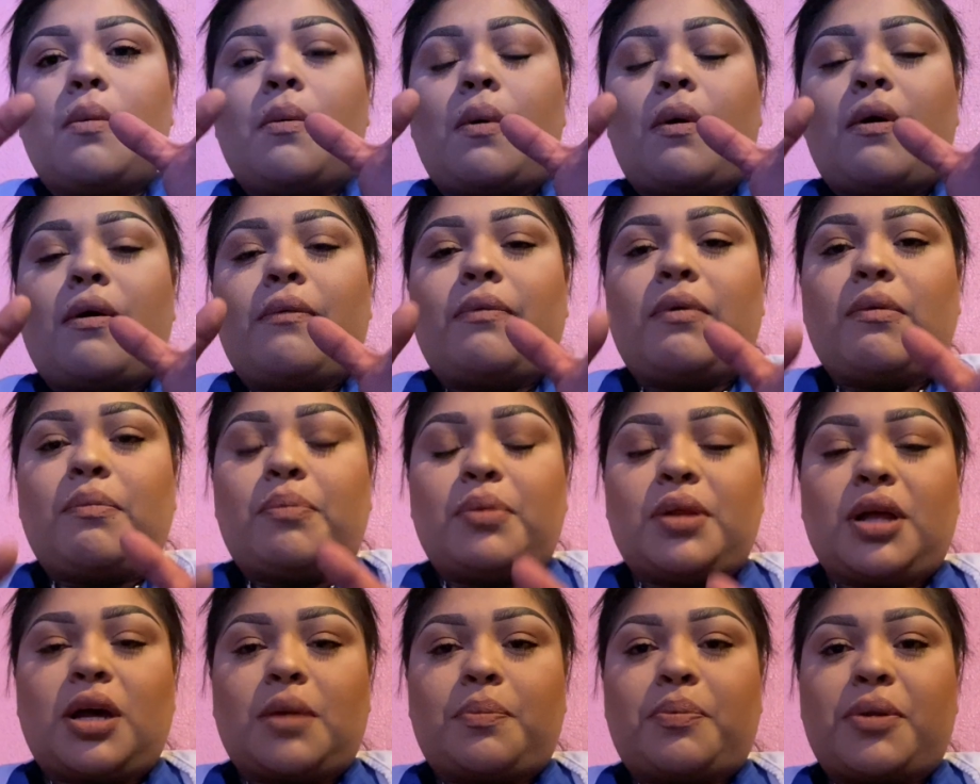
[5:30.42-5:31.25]
of a
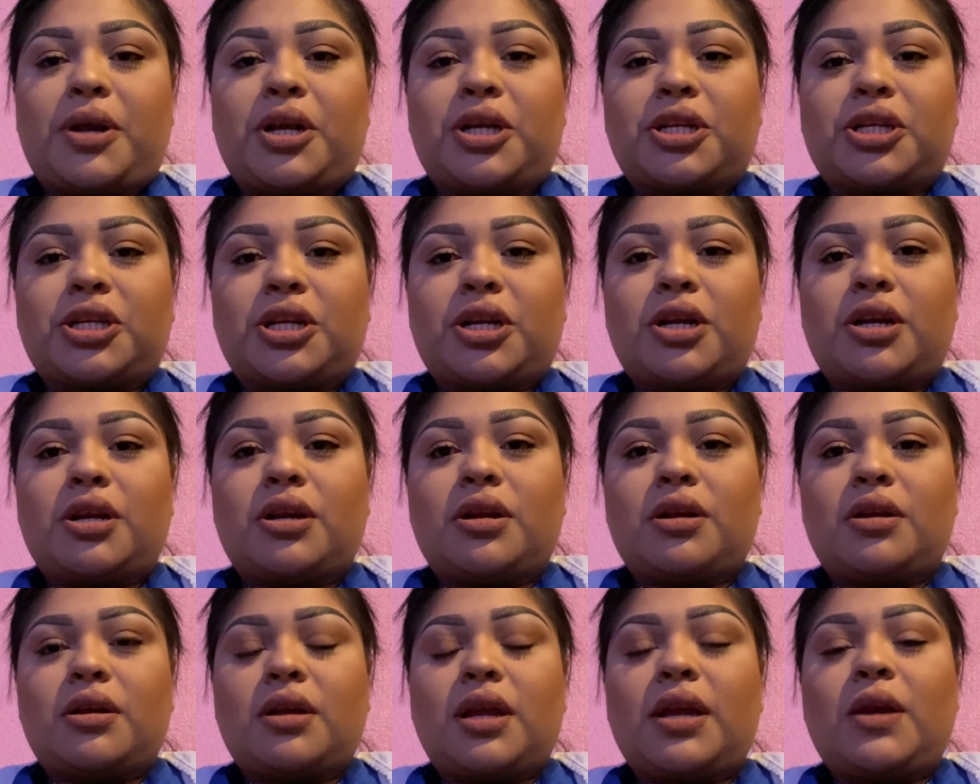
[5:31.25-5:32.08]
blood
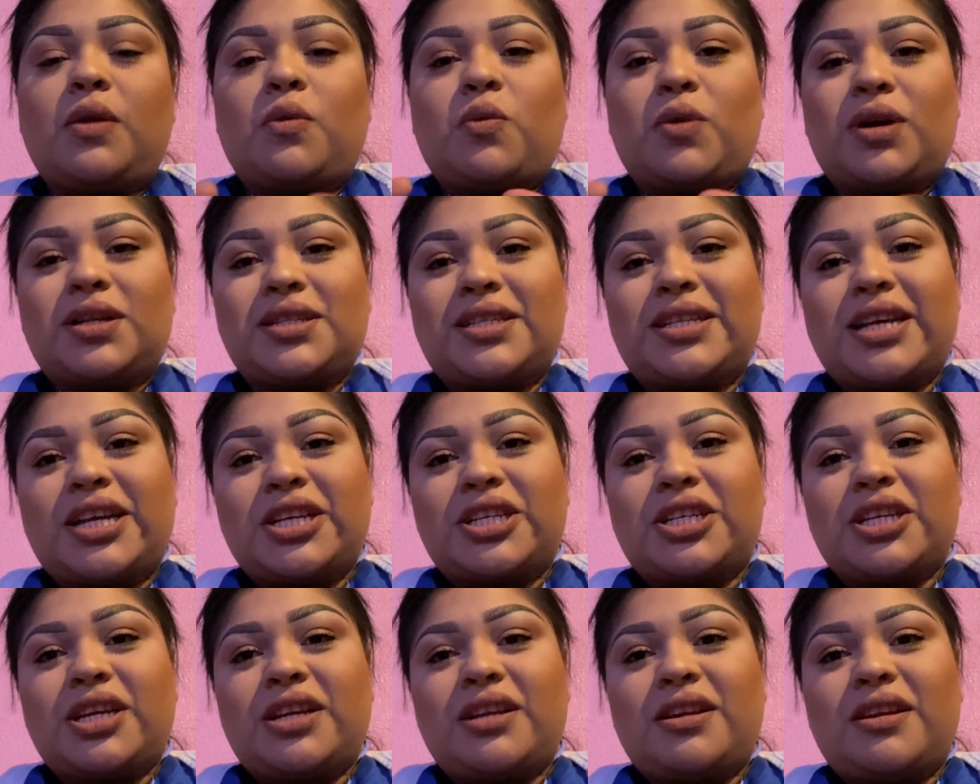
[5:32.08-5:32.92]
pressure in one
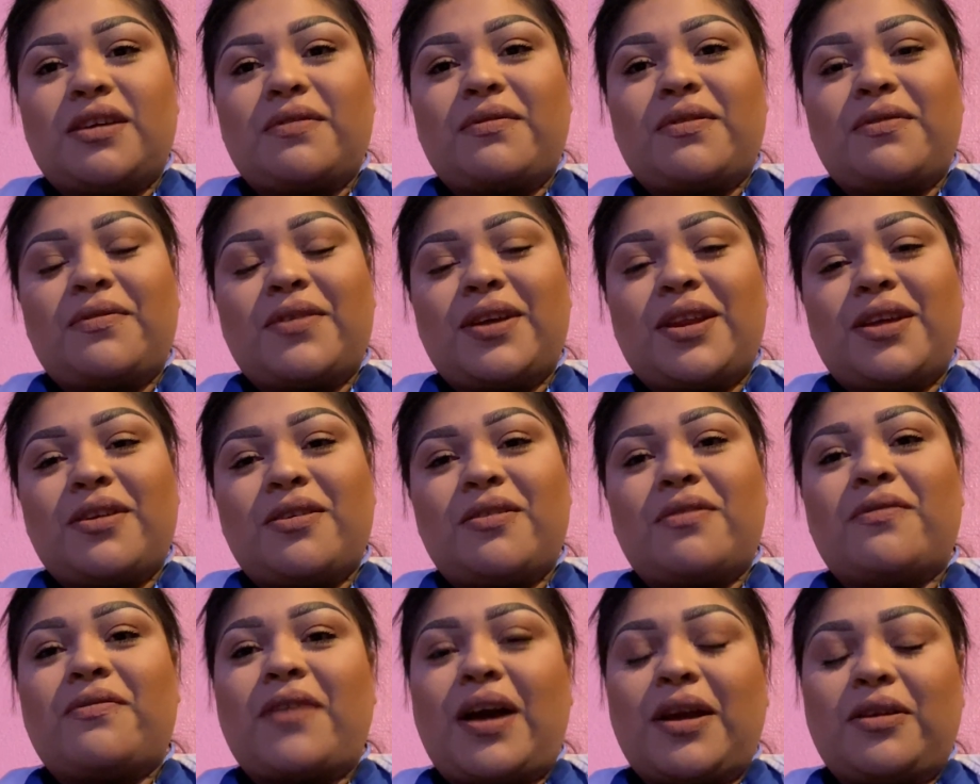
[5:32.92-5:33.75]
session of a
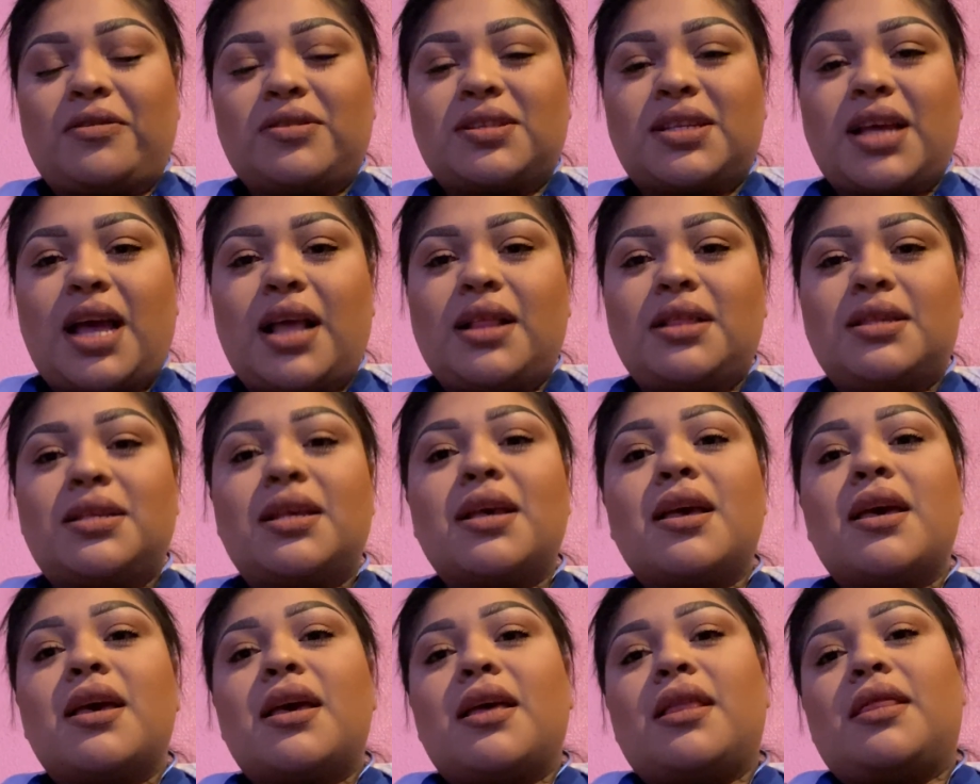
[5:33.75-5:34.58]
video of vital signs.
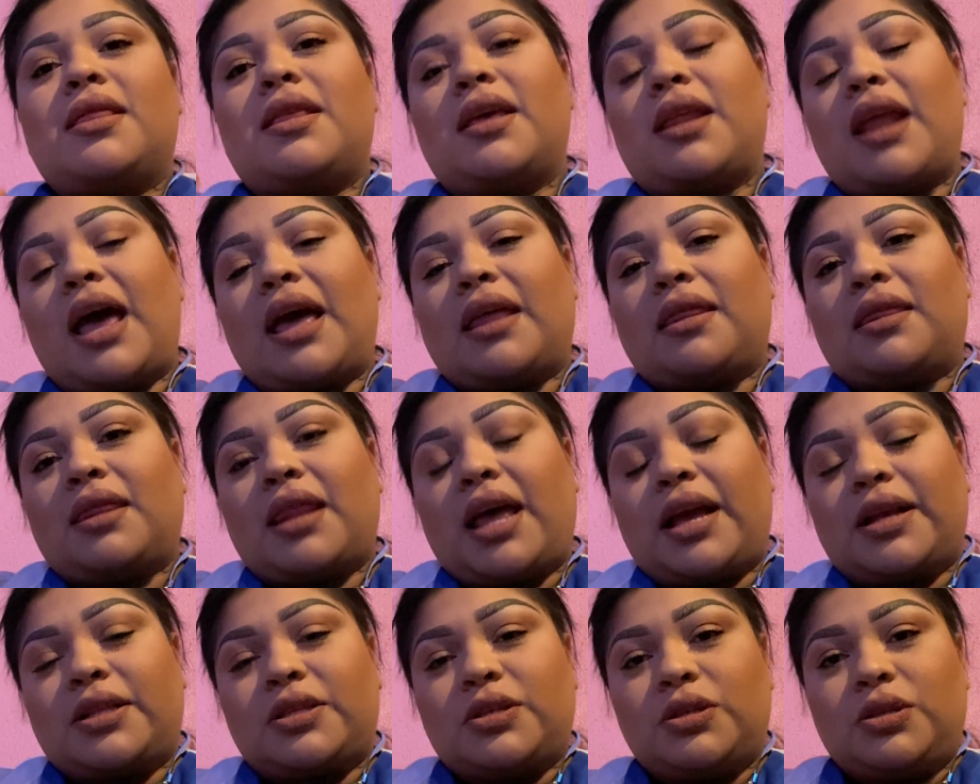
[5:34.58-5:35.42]
Then I'd
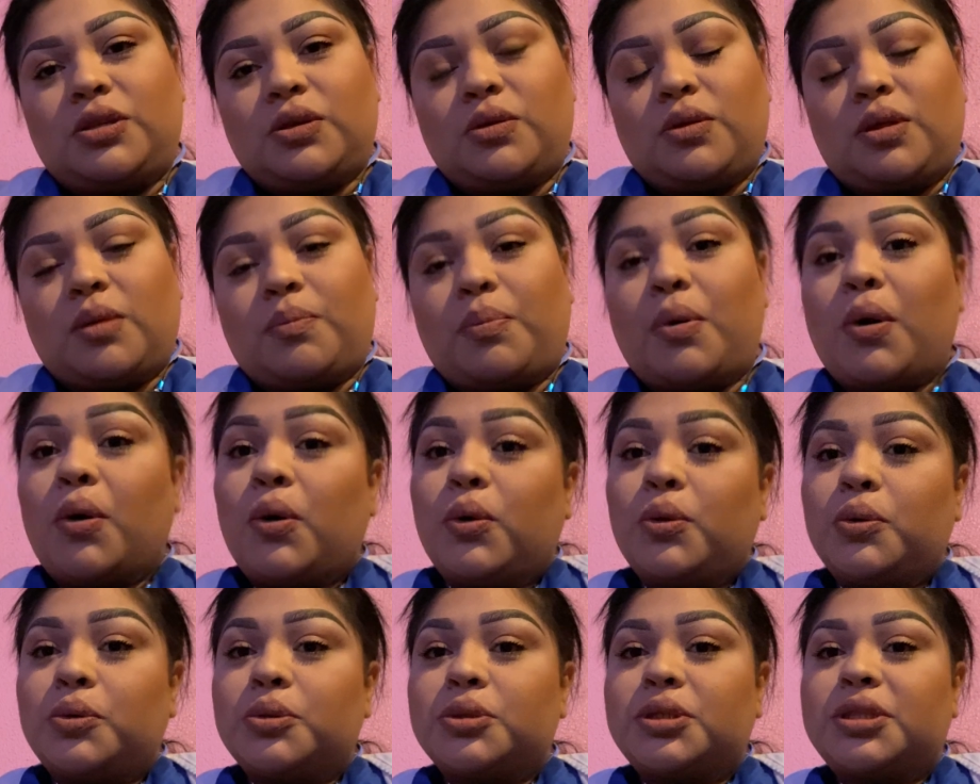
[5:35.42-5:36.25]
like to do the
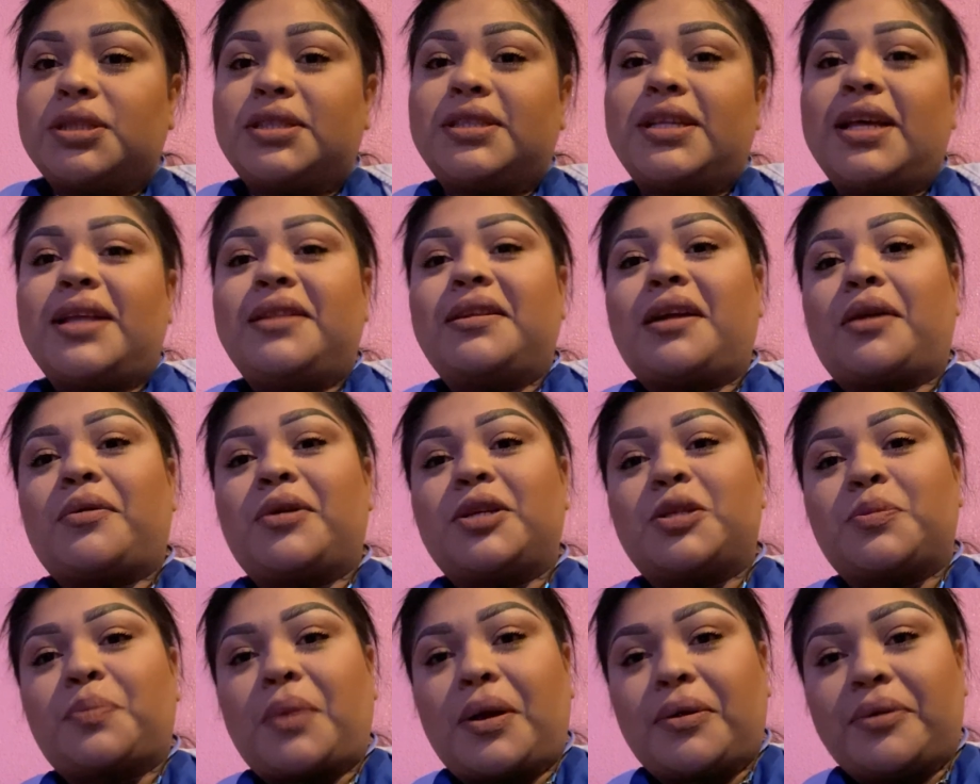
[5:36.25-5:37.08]
pulse, then the
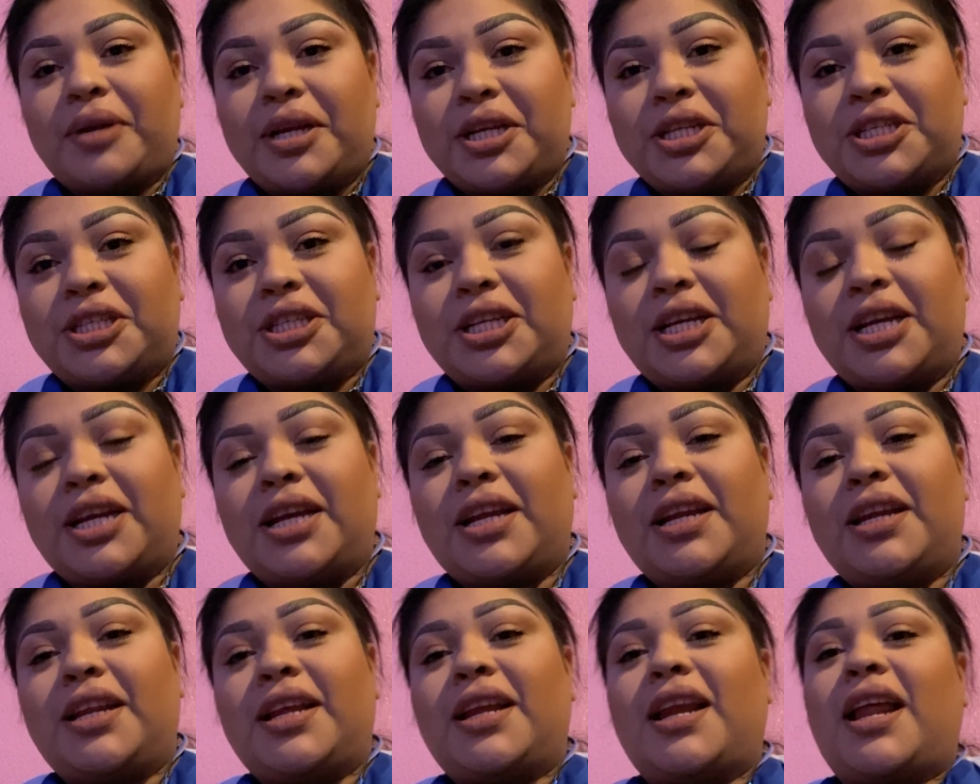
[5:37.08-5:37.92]

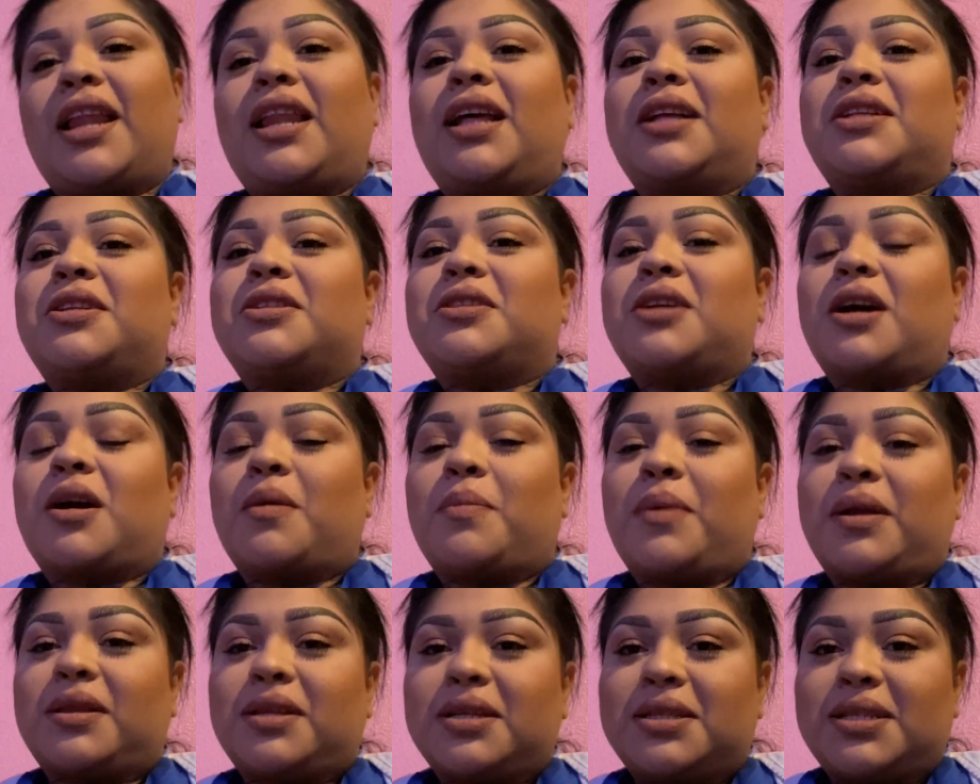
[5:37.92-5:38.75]
respiration, then I like to talk
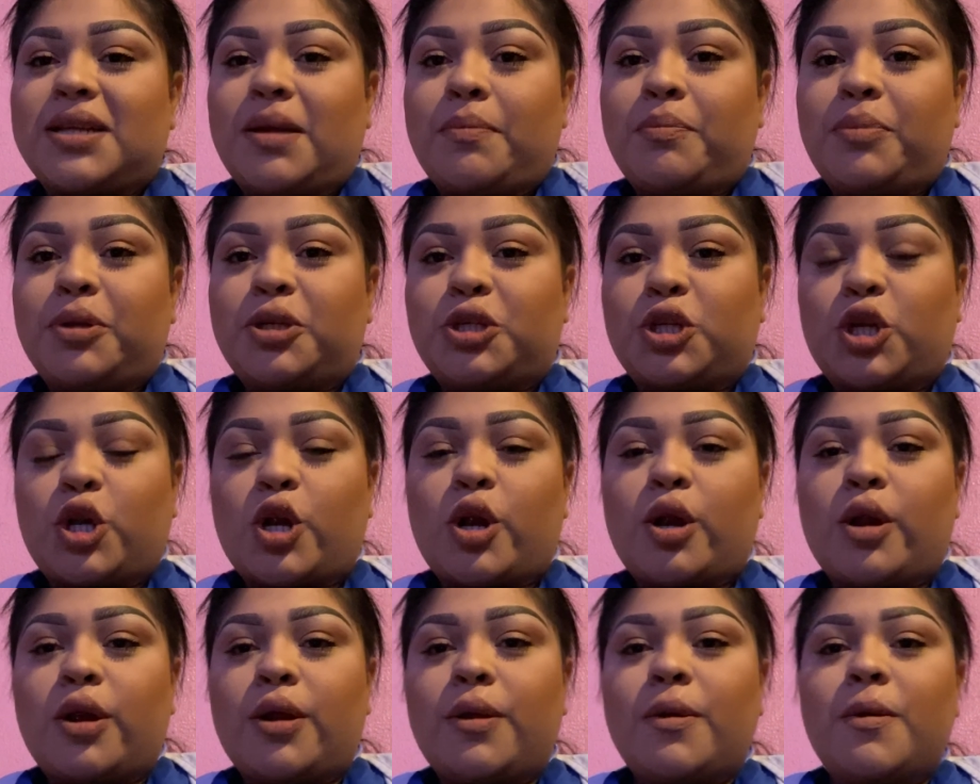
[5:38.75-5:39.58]
about the
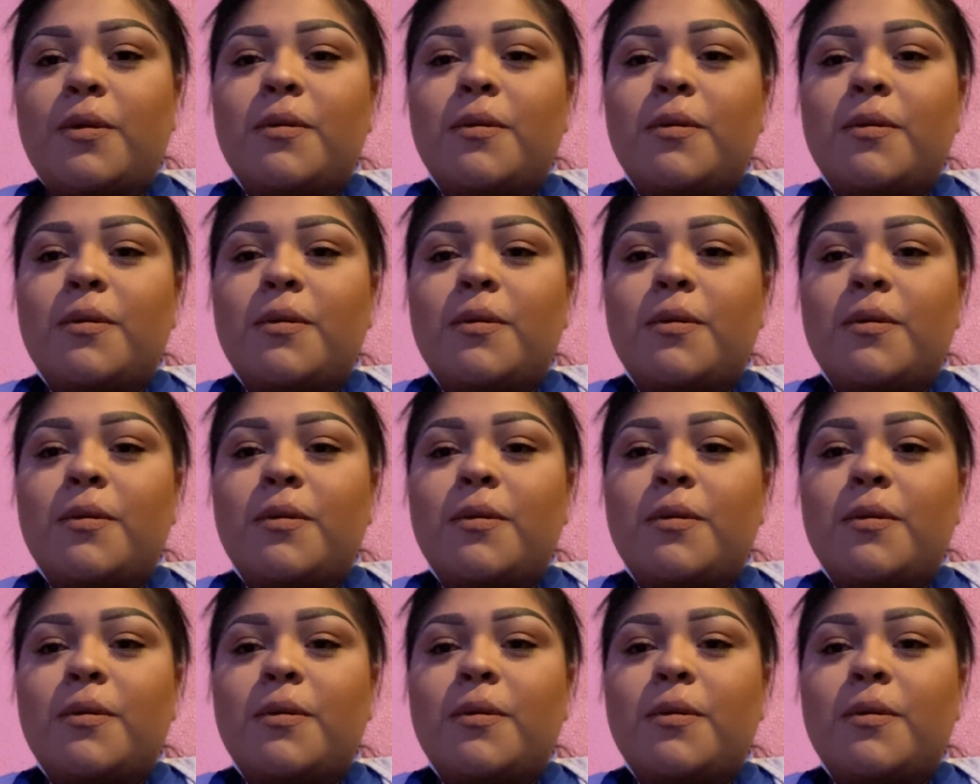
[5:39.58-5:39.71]
temperature,